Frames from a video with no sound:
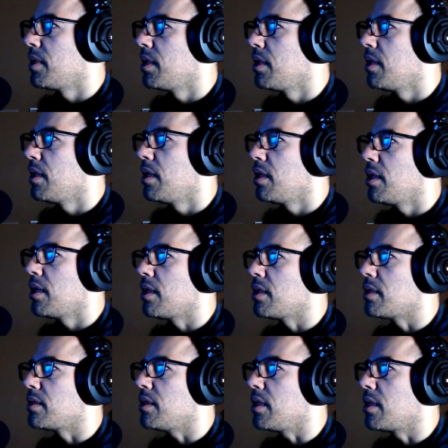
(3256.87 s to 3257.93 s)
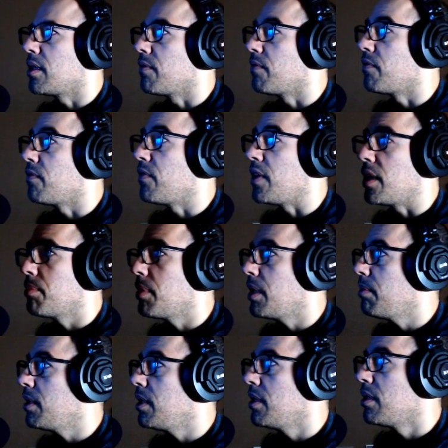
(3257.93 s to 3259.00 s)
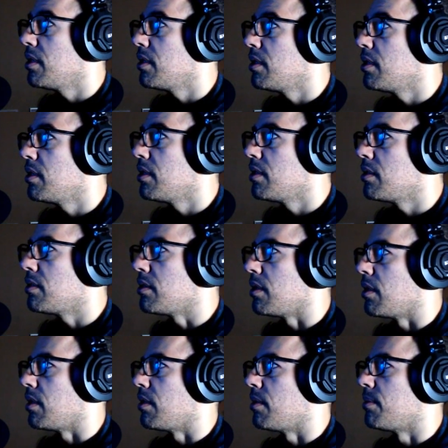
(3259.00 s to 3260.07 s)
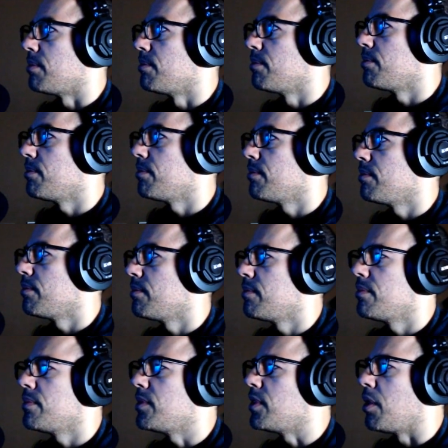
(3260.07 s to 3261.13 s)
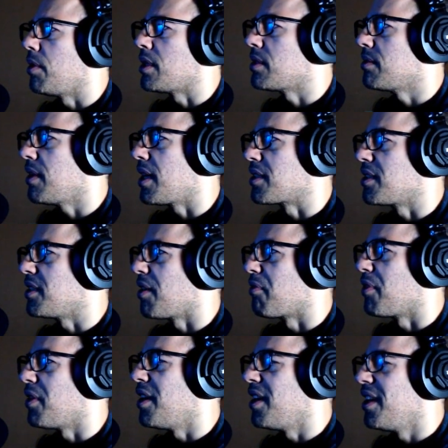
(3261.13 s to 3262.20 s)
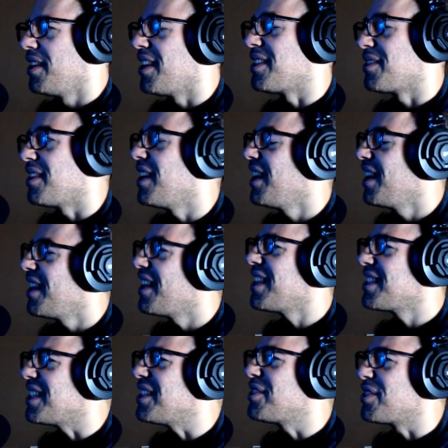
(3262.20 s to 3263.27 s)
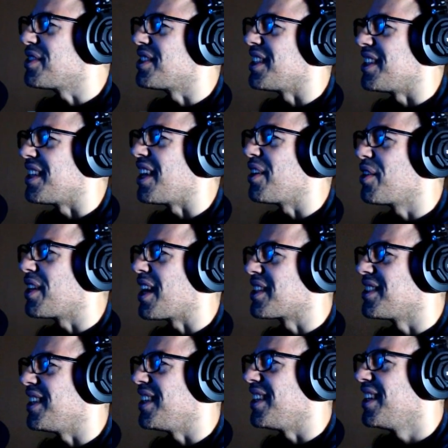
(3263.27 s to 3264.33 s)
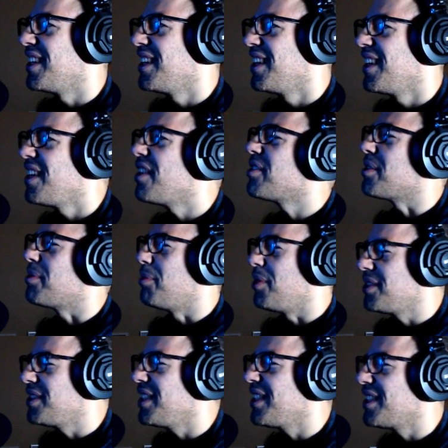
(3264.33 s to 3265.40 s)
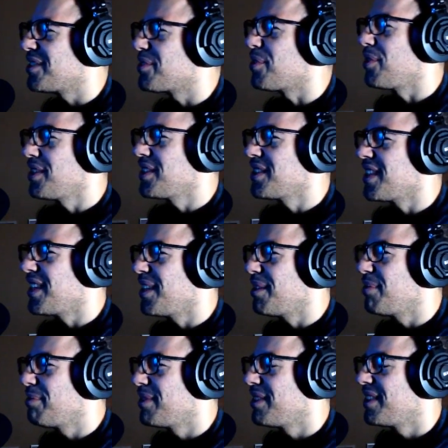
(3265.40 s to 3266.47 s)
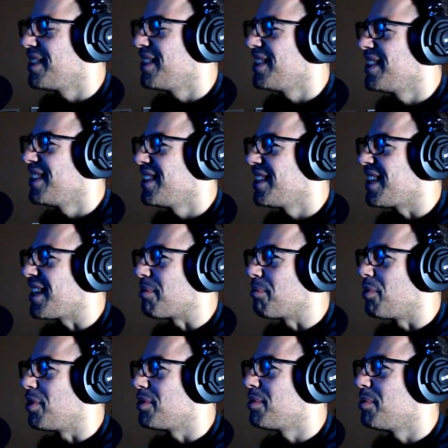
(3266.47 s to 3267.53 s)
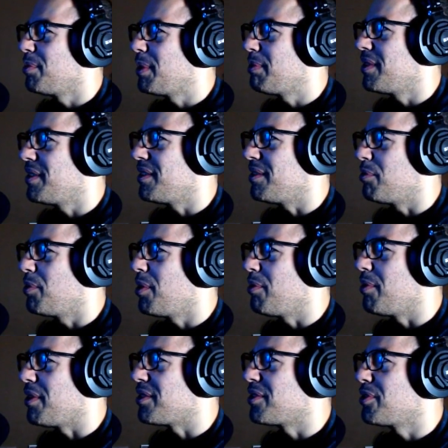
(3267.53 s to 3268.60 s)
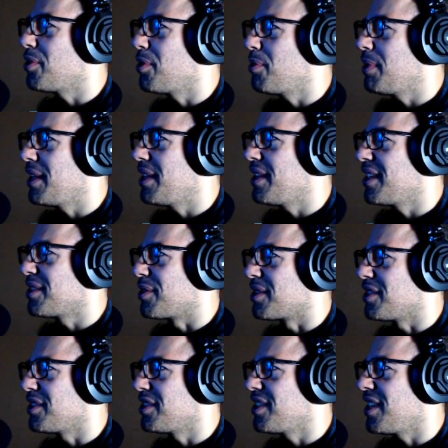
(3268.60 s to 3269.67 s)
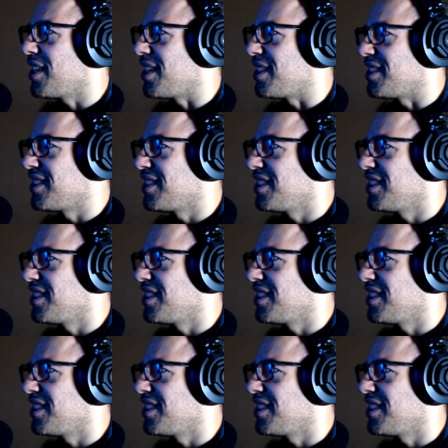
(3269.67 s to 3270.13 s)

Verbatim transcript: Let's see, config maybe? No. No, that's actually not for that's interesting that you can actually there's a multi-controller setup? Like multiple people. Whoa, there's so many things you can change. Jeez.